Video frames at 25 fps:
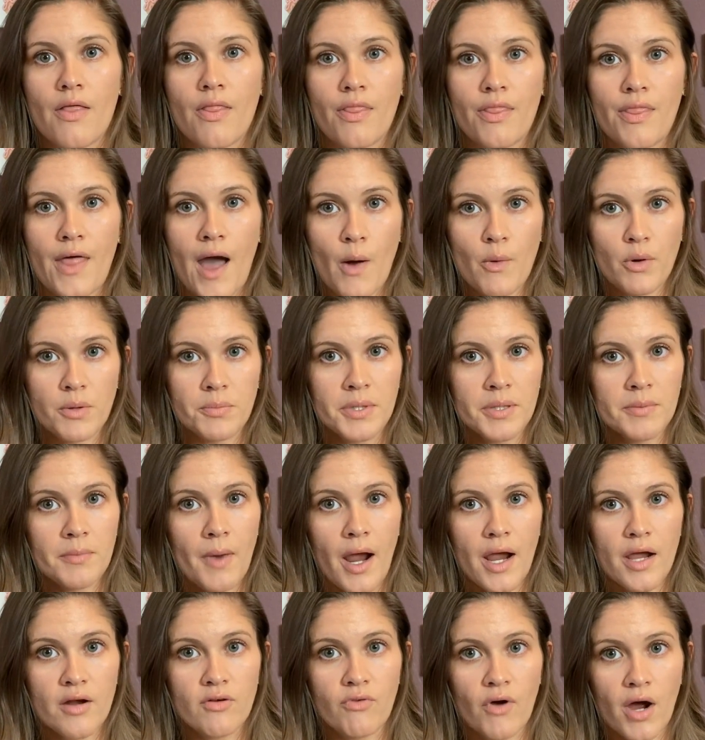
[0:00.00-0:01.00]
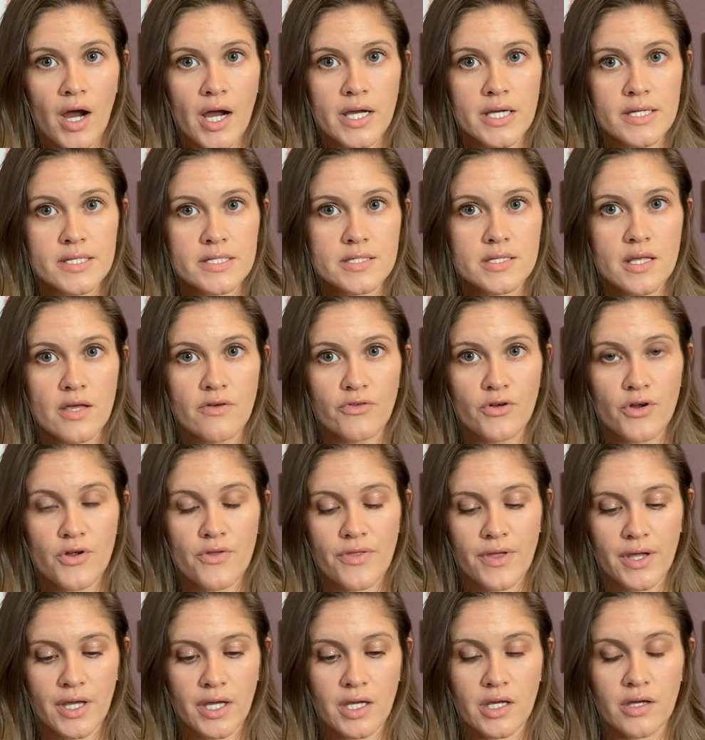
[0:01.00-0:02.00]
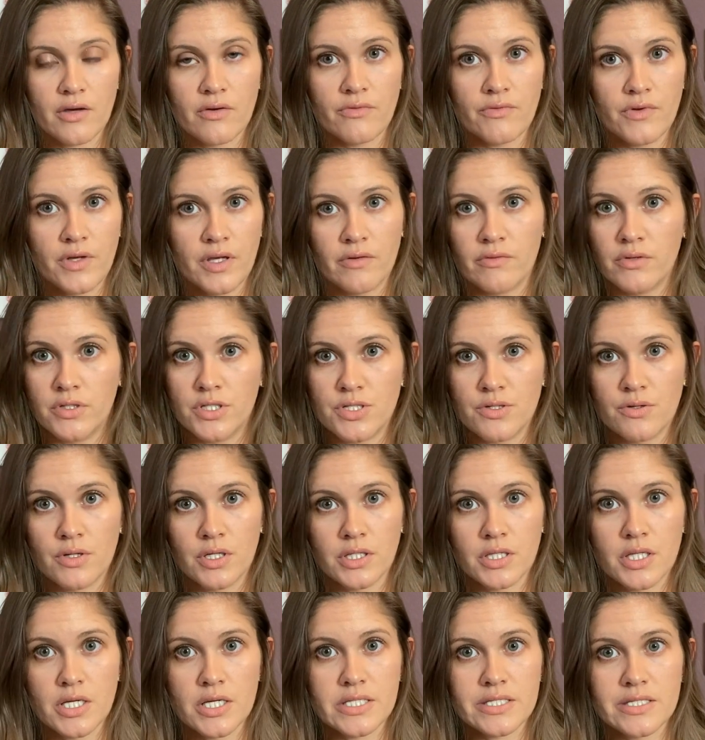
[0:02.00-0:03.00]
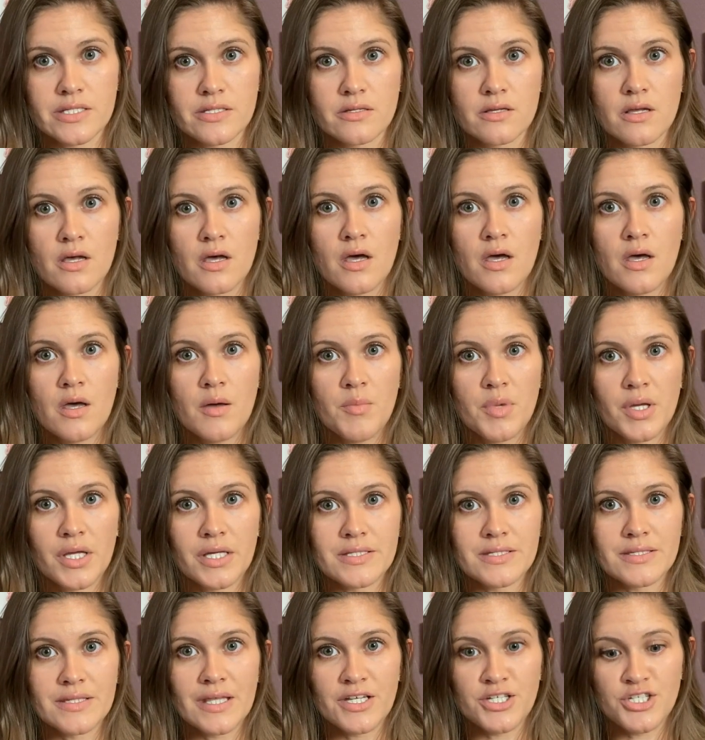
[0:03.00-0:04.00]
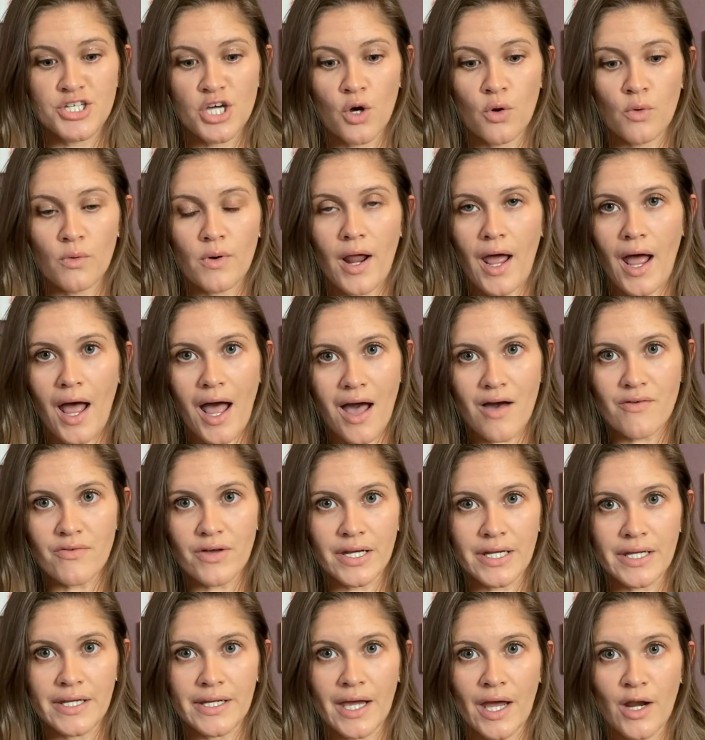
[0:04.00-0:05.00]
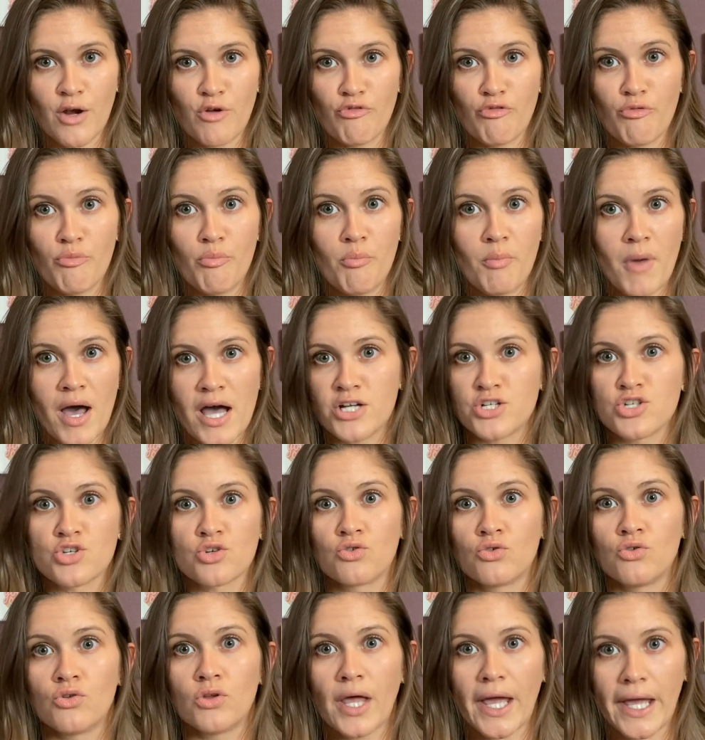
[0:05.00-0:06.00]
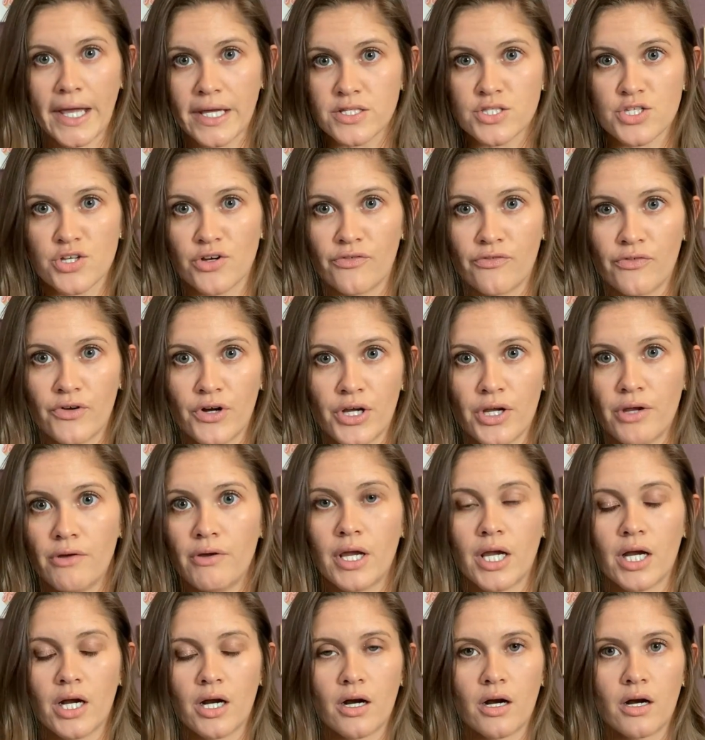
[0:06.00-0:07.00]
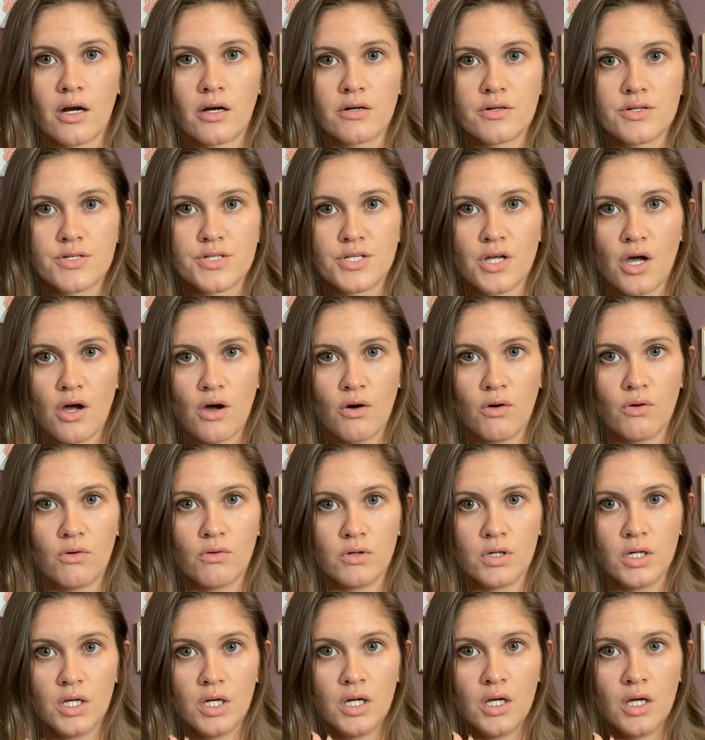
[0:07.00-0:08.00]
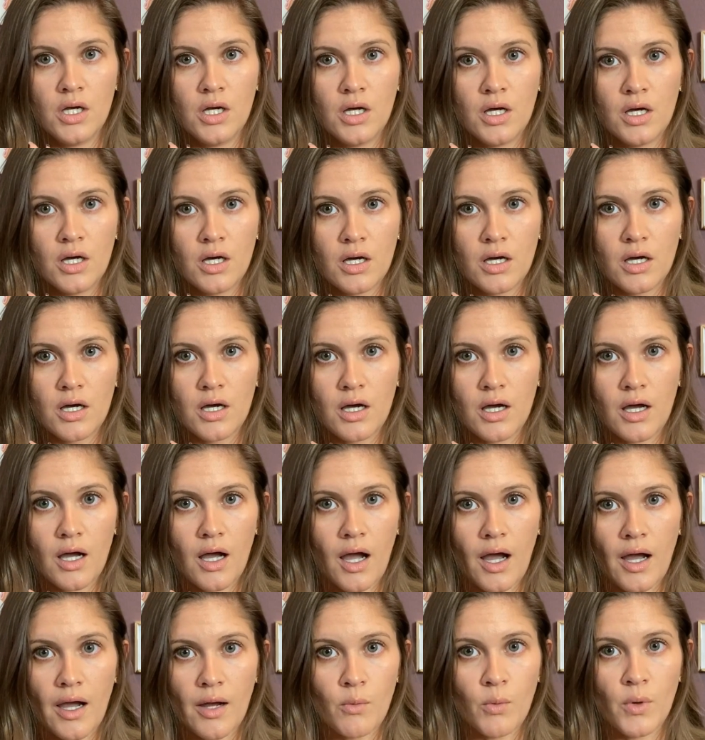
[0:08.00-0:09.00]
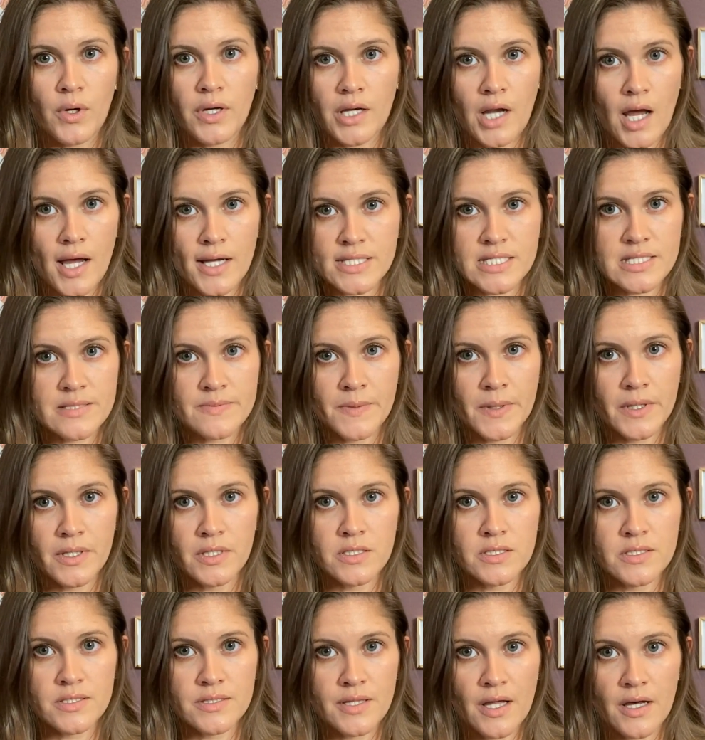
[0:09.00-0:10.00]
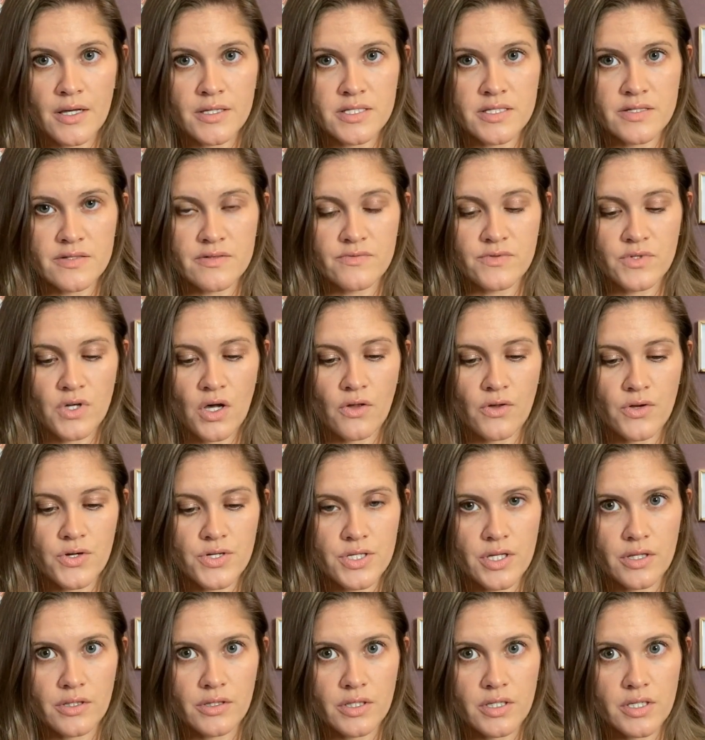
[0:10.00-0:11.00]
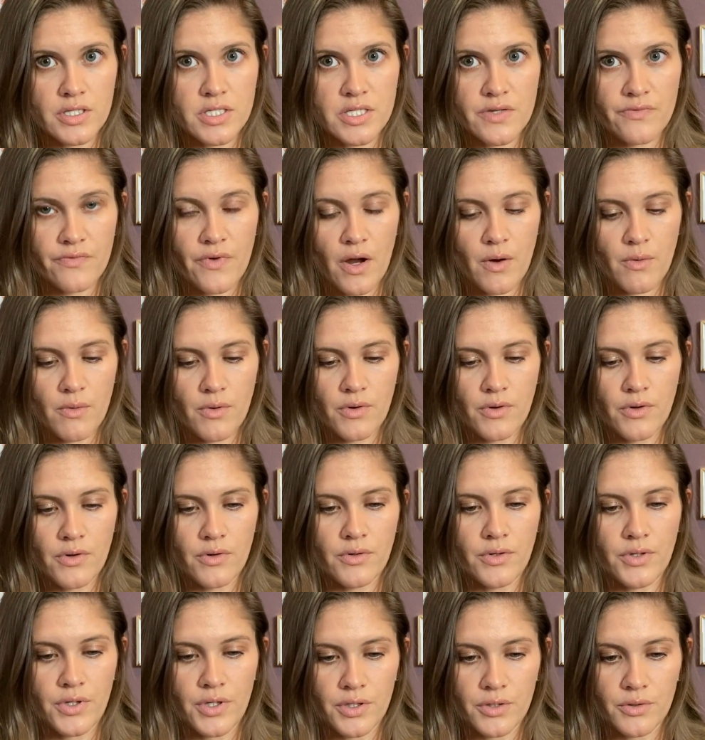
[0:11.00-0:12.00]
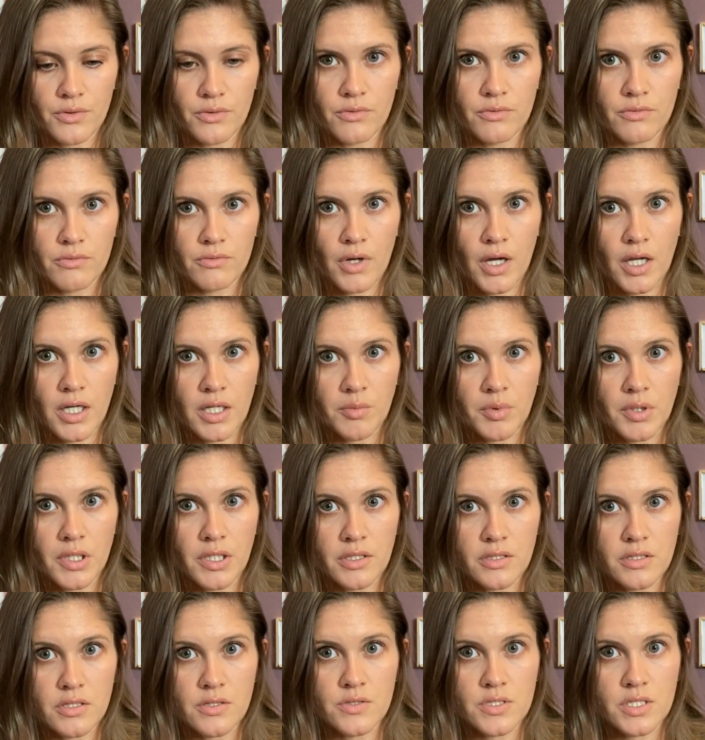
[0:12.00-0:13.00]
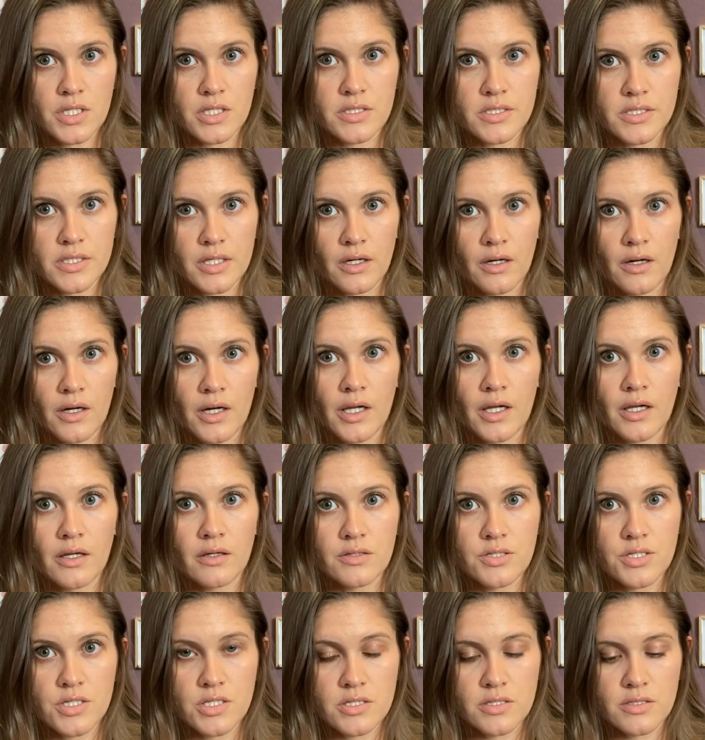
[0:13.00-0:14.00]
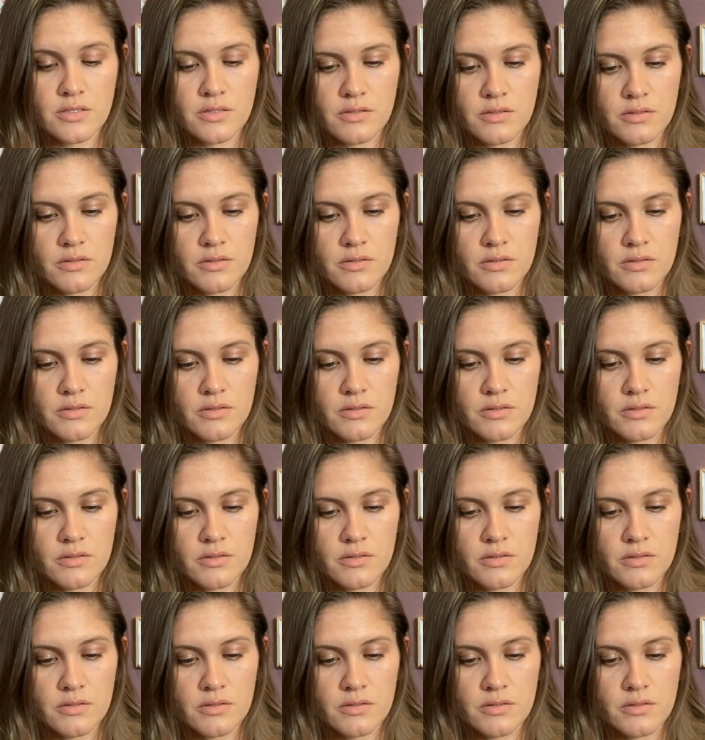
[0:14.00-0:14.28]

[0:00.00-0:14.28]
that would be my advice if you're thinking of even doing this, because they don't have any kind of magical answer for you here. So I would not spend thousands of dollars on this if I were you. Anybody who's considering it, just